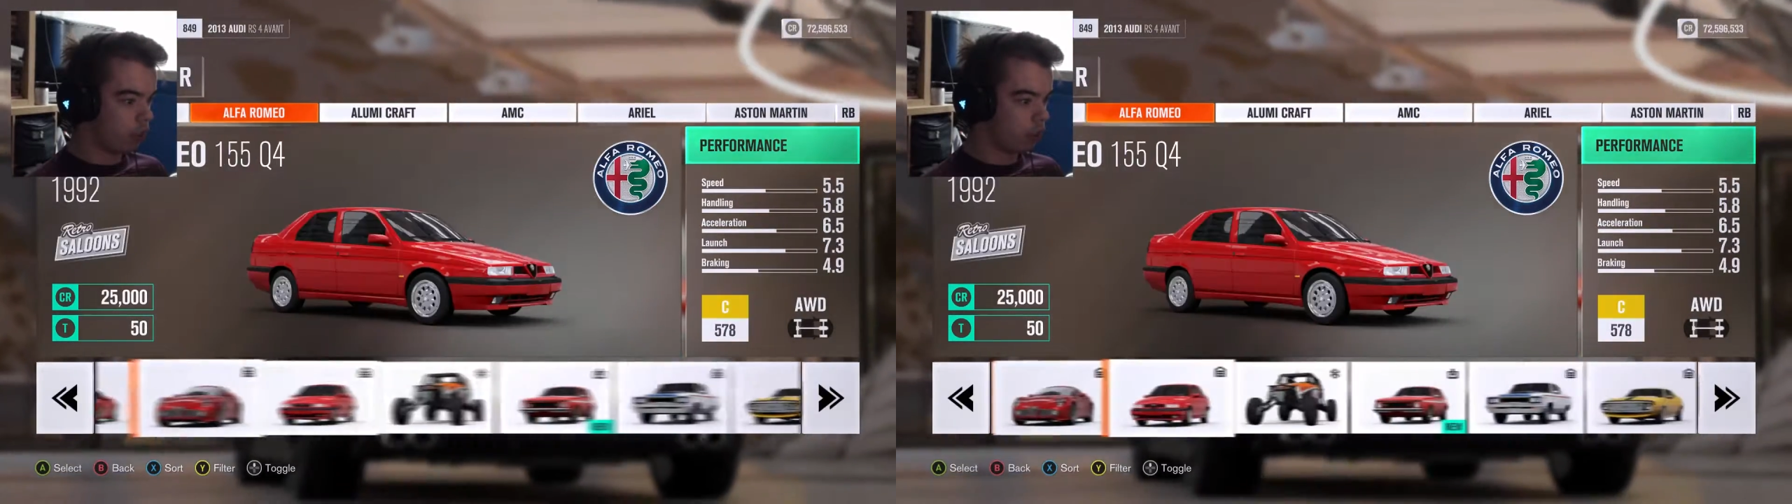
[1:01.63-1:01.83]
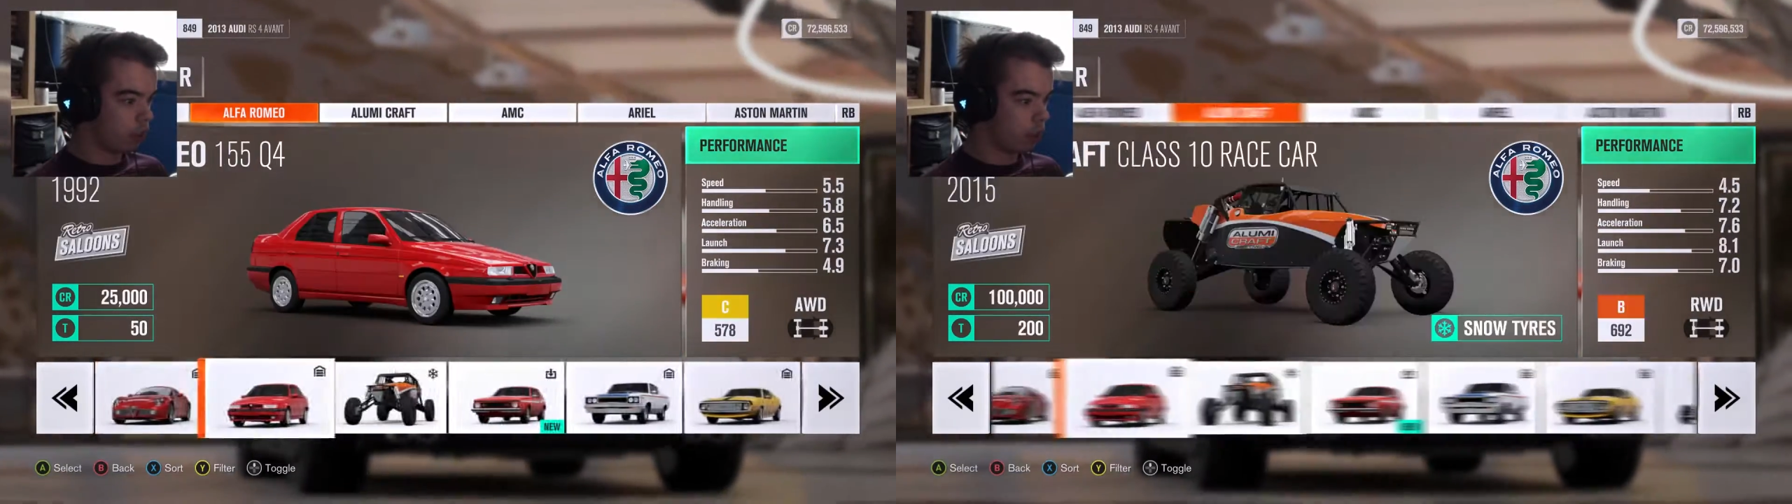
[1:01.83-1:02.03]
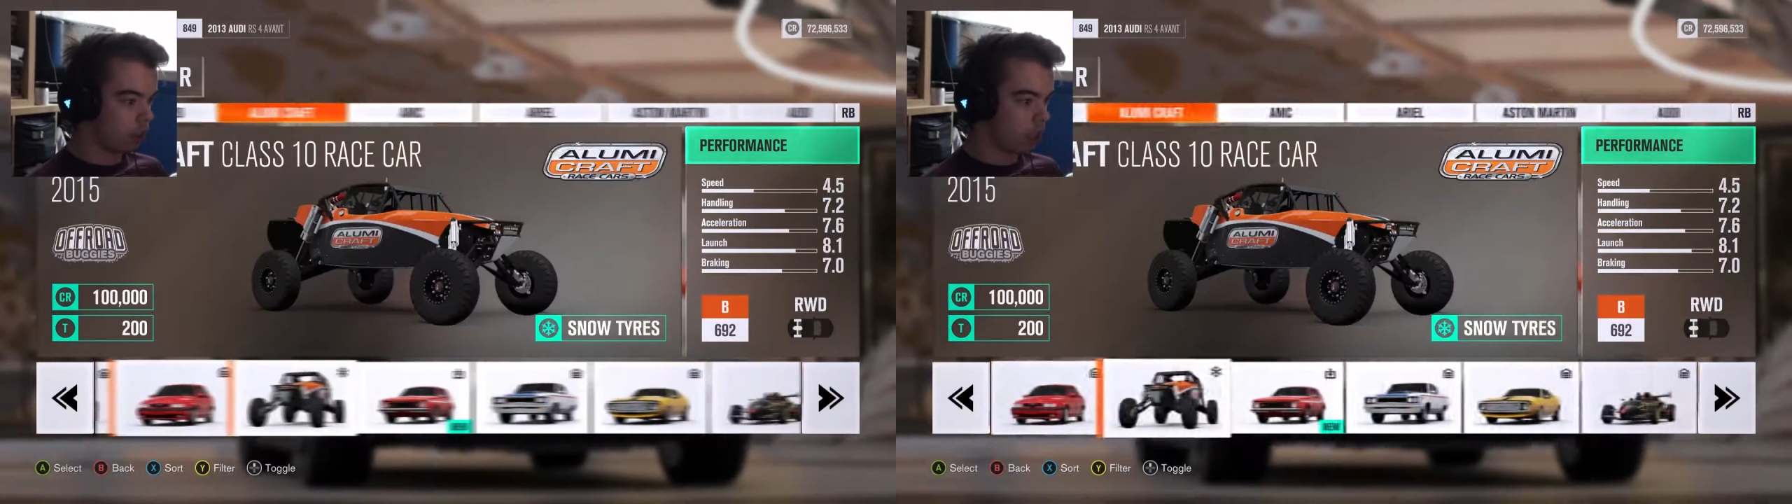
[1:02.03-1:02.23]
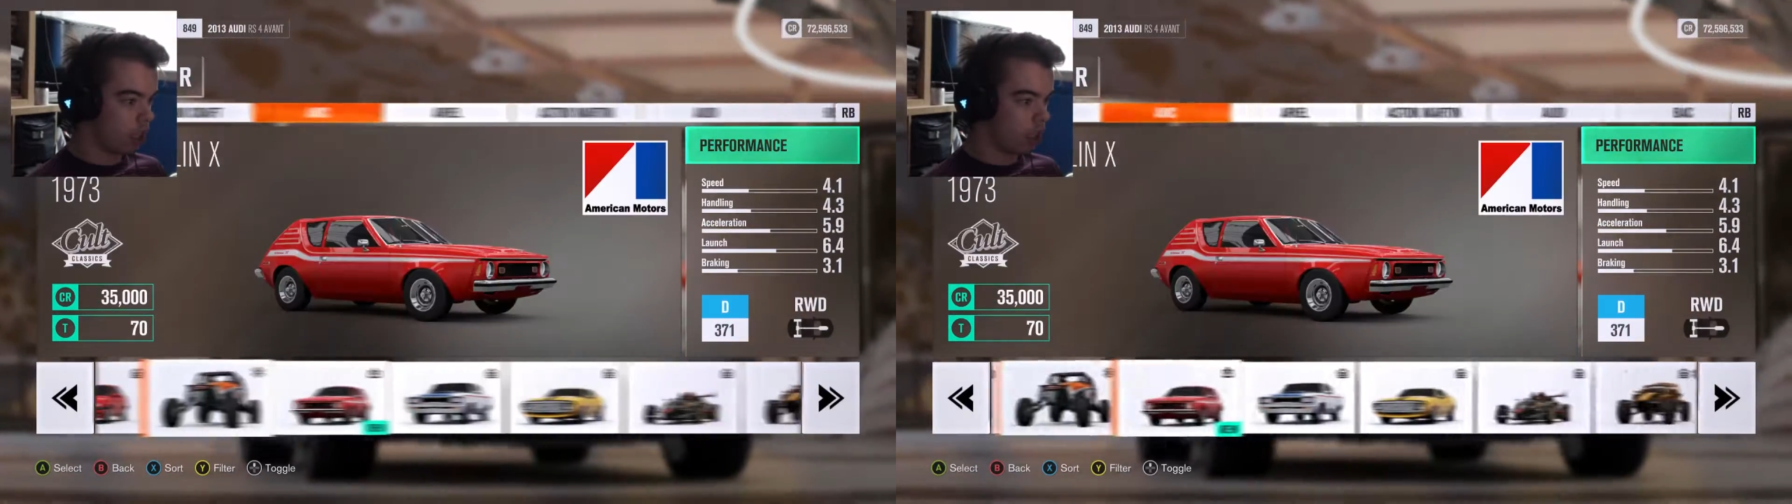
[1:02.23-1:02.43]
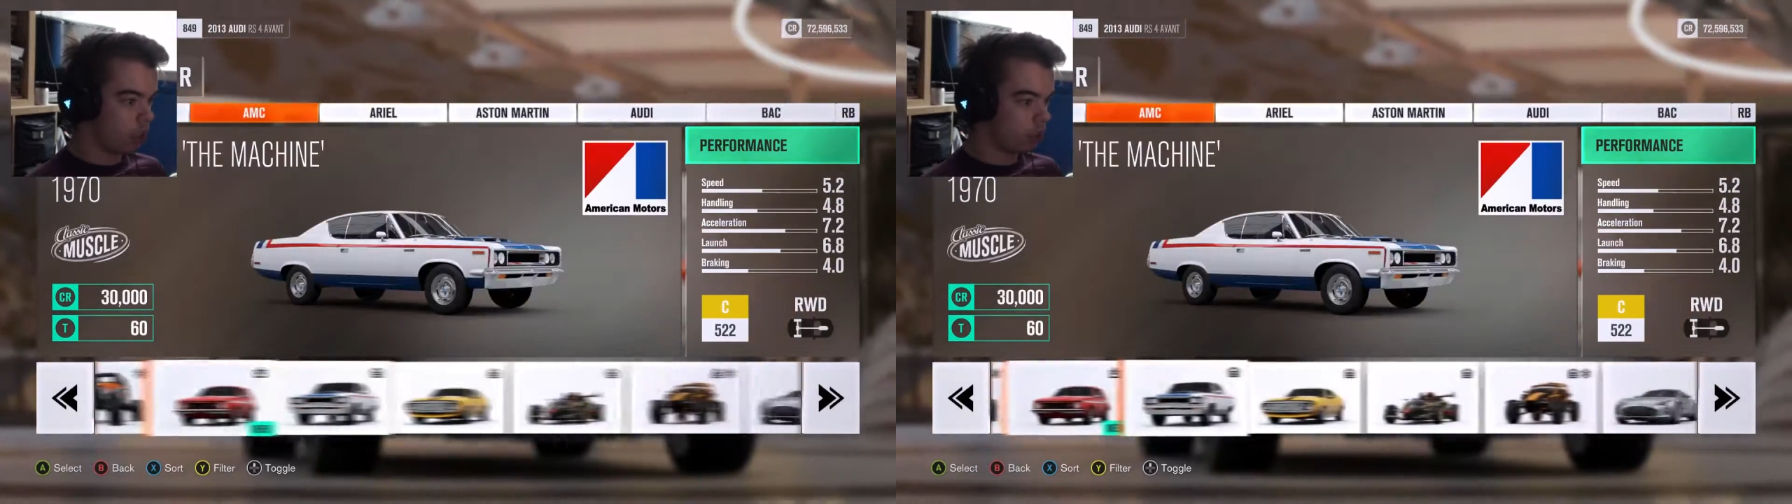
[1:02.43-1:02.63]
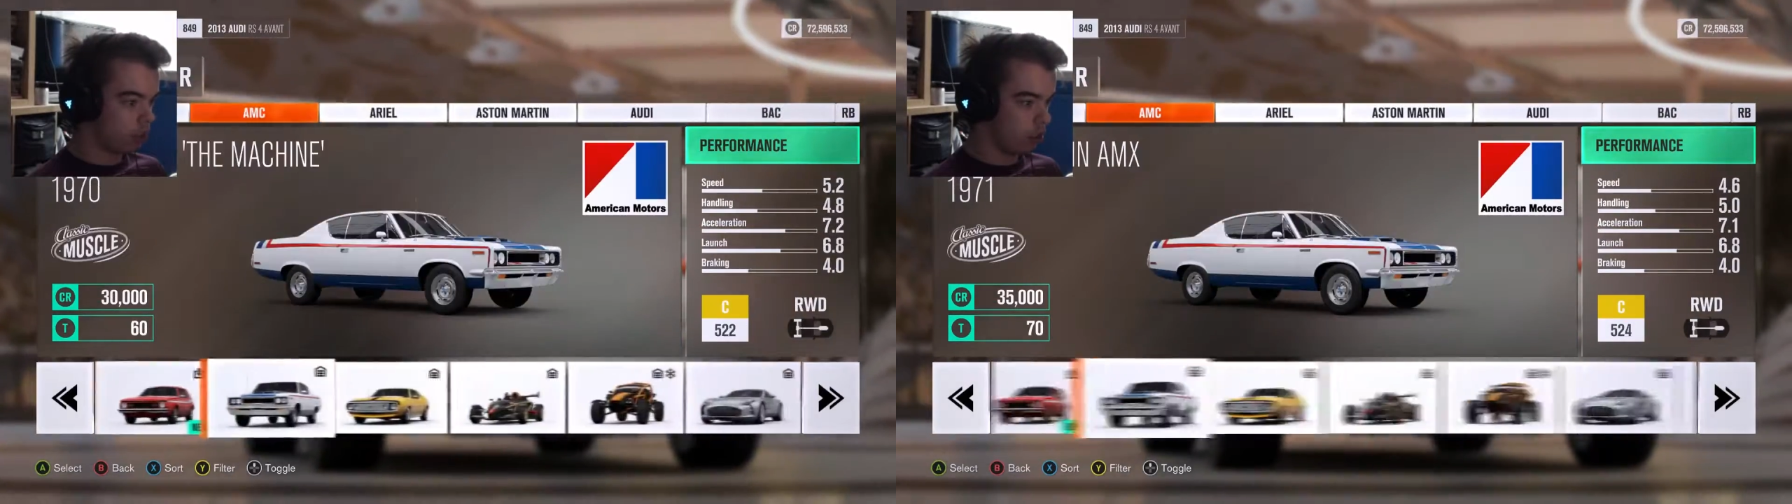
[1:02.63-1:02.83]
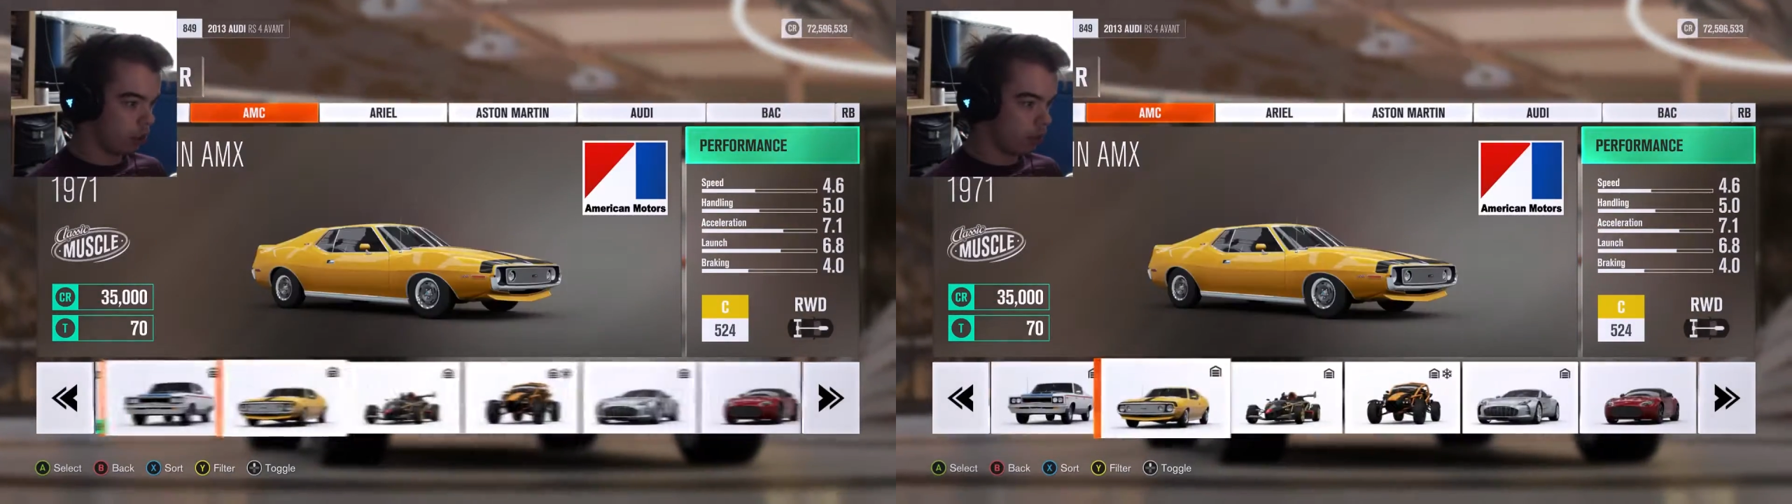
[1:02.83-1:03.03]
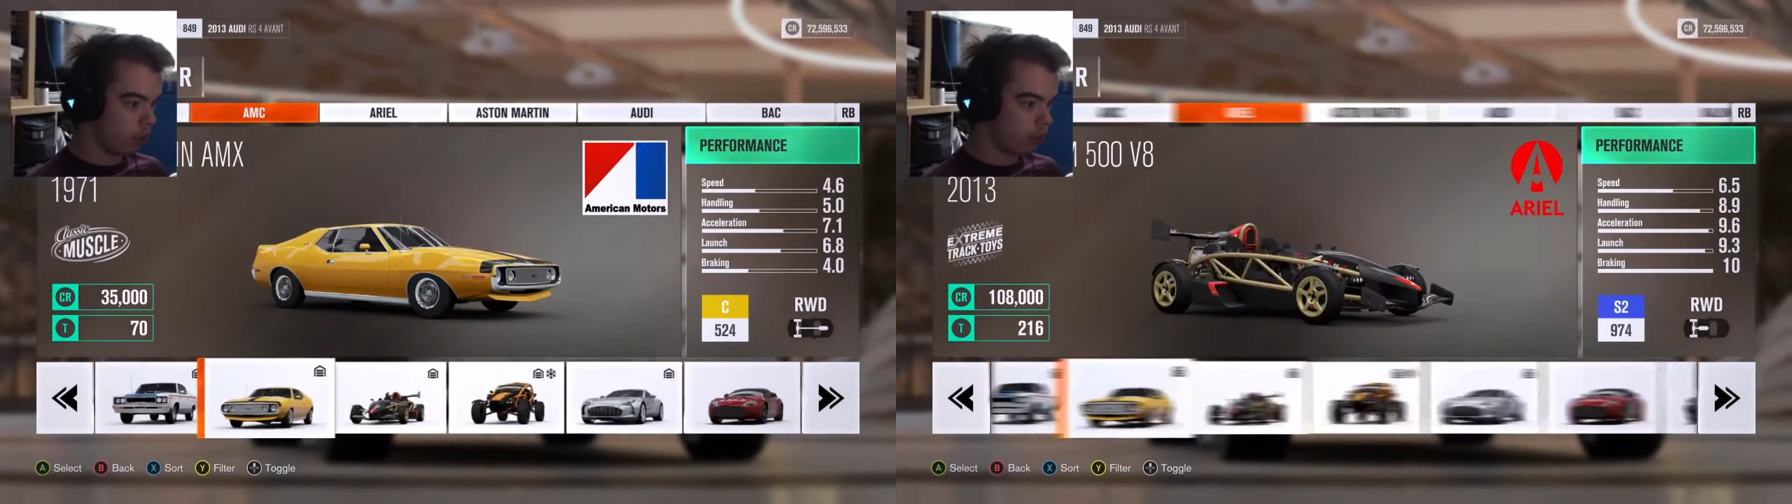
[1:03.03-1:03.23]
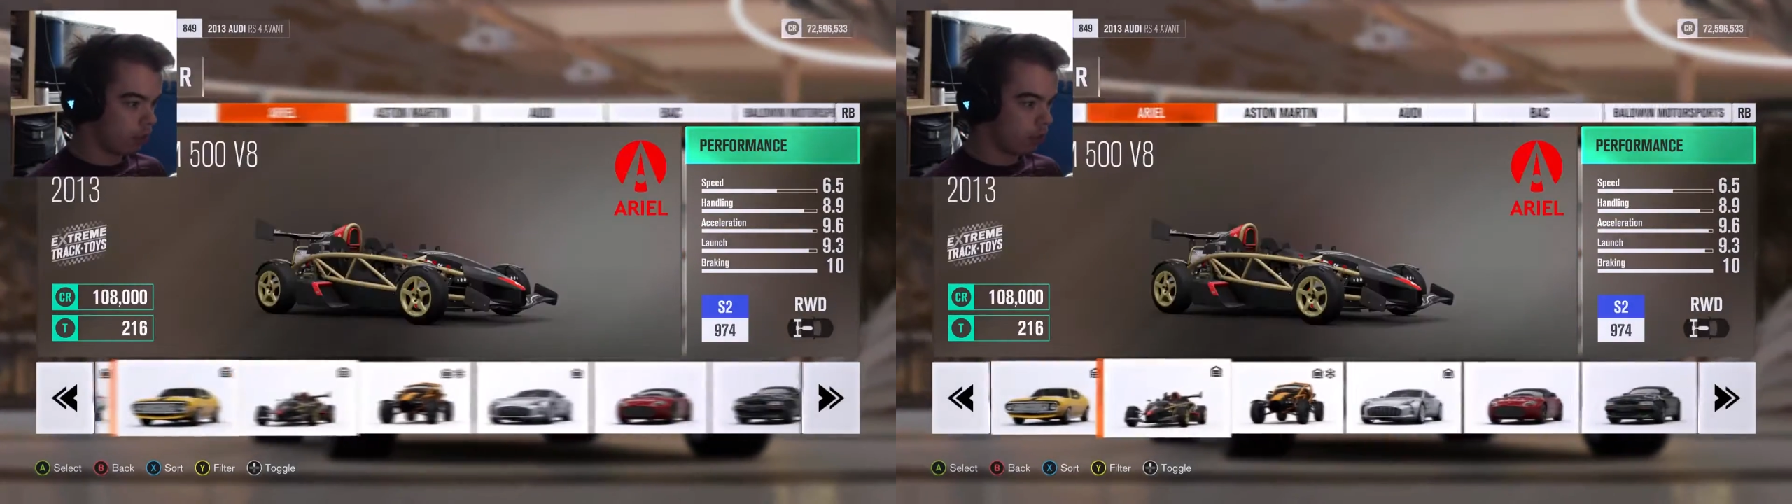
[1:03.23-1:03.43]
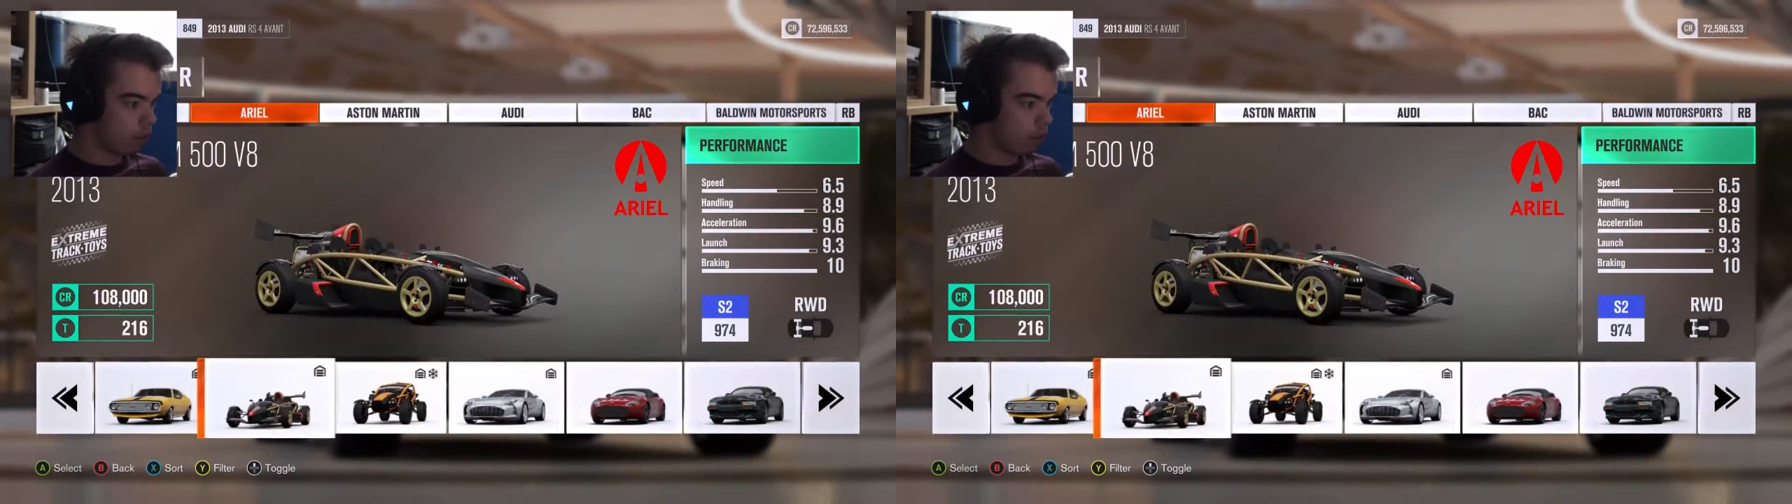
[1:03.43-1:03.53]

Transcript: you have to pick the car all-wheel drive.